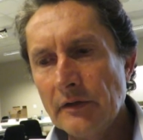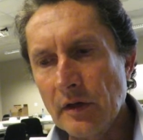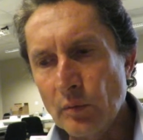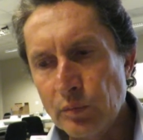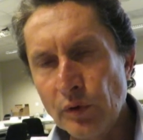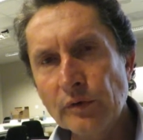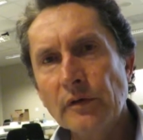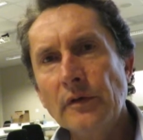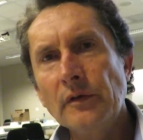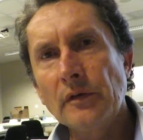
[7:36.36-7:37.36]
the
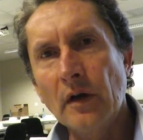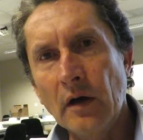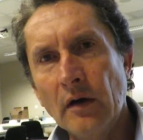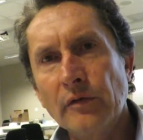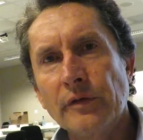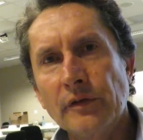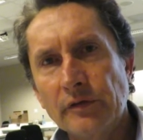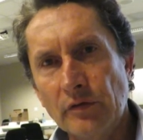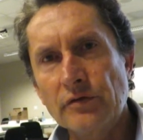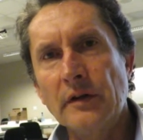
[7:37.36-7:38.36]
importance of
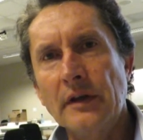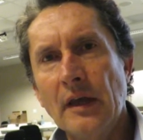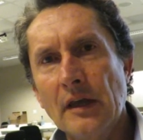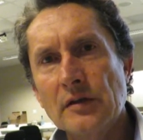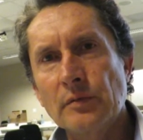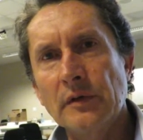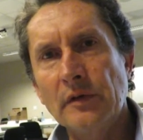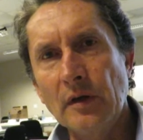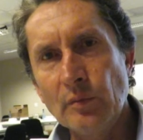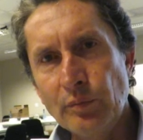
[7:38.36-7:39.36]
social
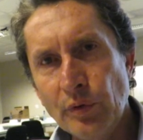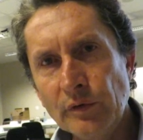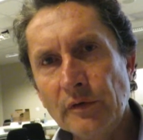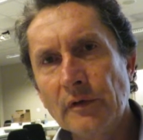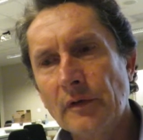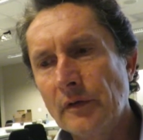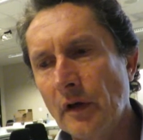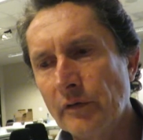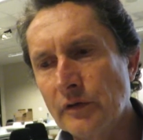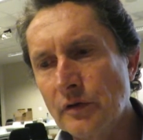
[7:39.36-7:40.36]
engagement, the importance
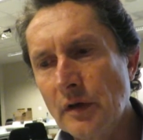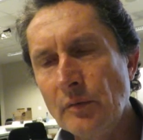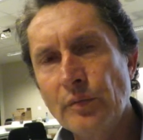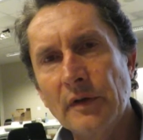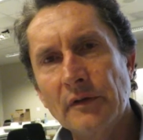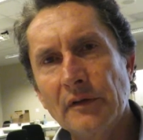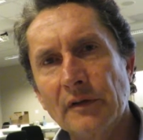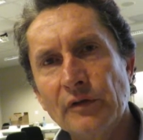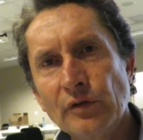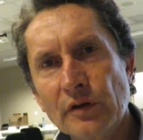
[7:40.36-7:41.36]
of doing
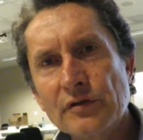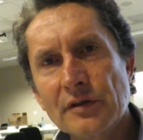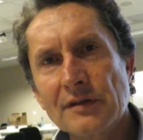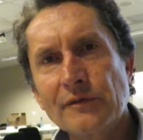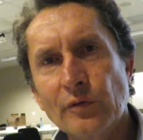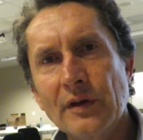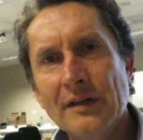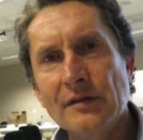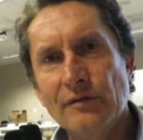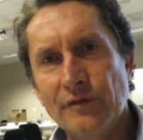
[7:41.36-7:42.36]
business not just for
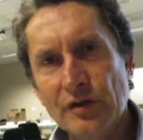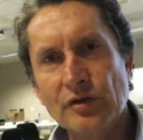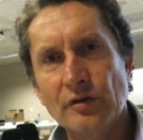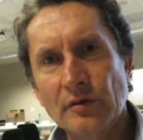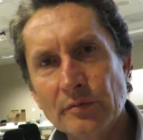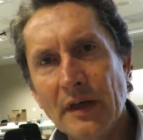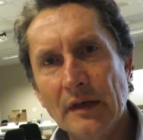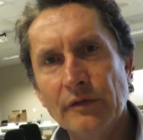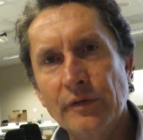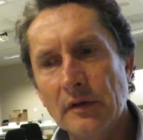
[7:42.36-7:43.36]
individual
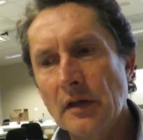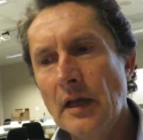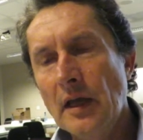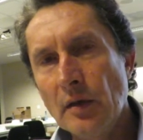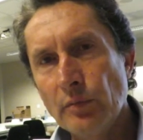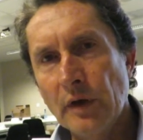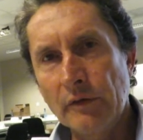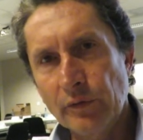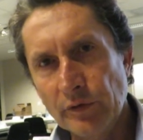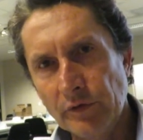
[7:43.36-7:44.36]
benefit,
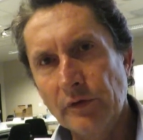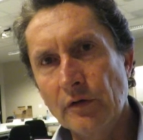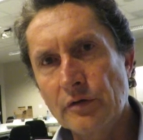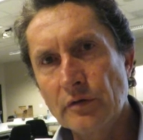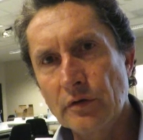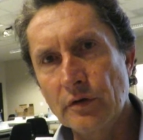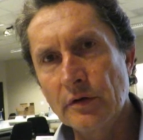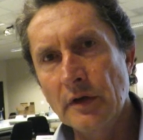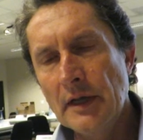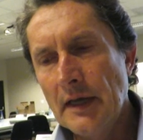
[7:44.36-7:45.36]
but for the social good.